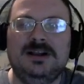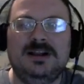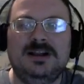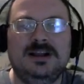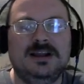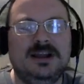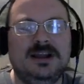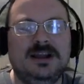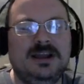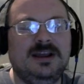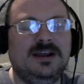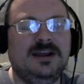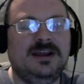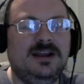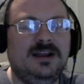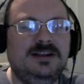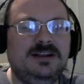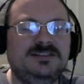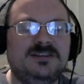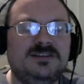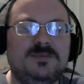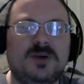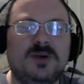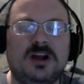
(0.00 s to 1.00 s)

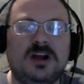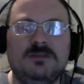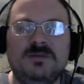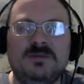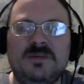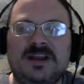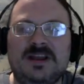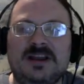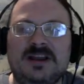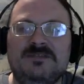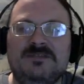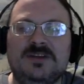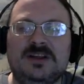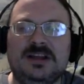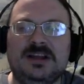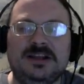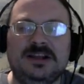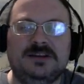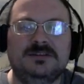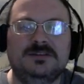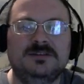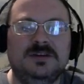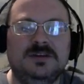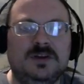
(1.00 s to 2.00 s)
It's the problem that I feel like
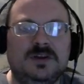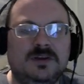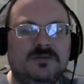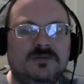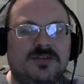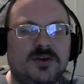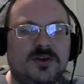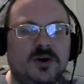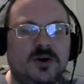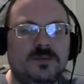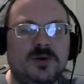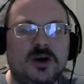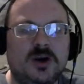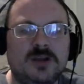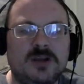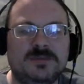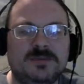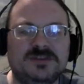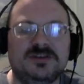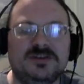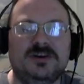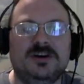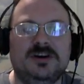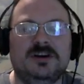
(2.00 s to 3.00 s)
third-party
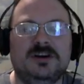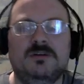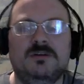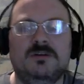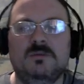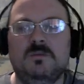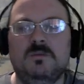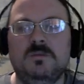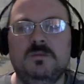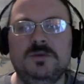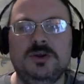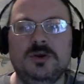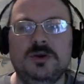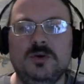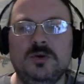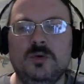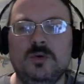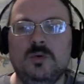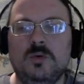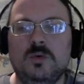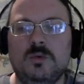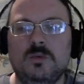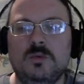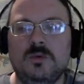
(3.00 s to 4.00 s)
material,
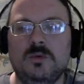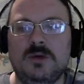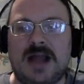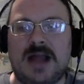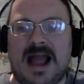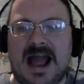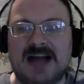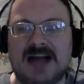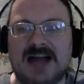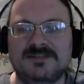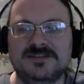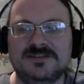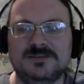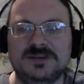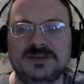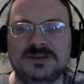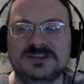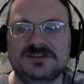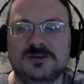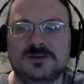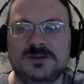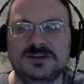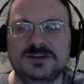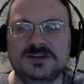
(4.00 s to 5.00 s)
you have to be
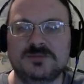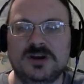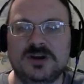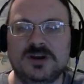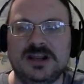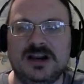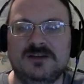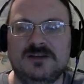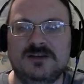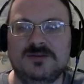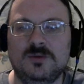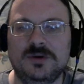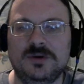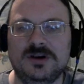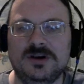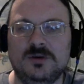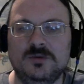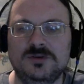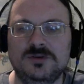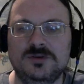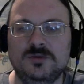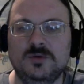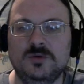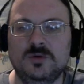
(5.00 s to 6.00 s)
so much more careful when
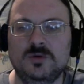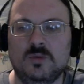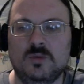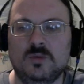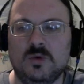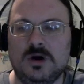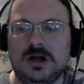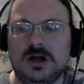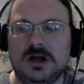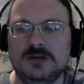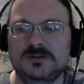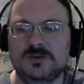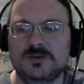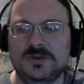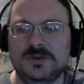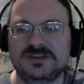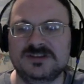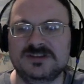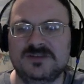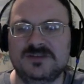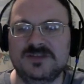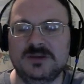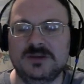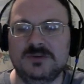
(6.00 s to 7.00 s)
you're doing
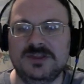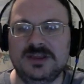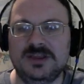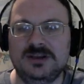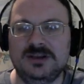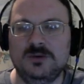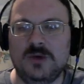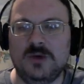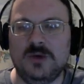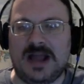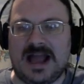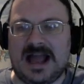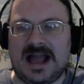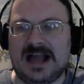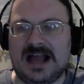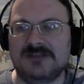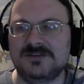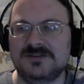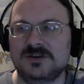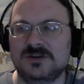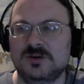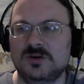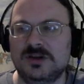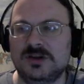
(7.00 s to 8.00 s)
something with it. You have
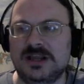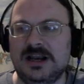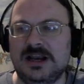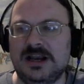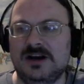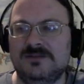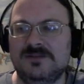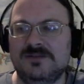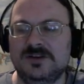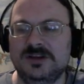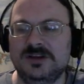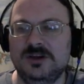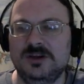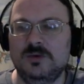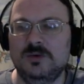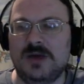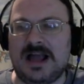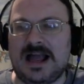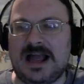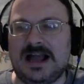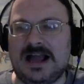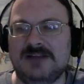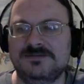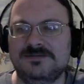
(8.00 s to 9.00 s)
to look carefully. You
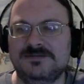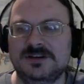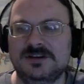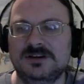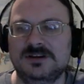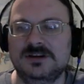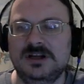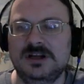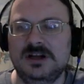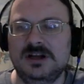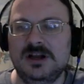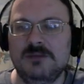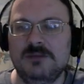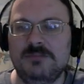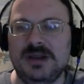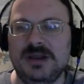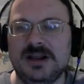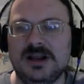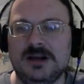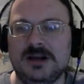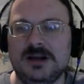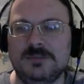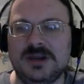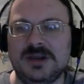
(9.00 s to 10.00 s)
have to pick
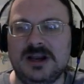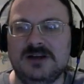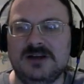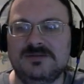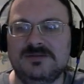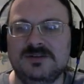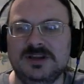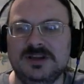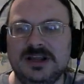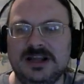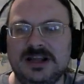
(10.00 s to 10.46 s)
it up carefully.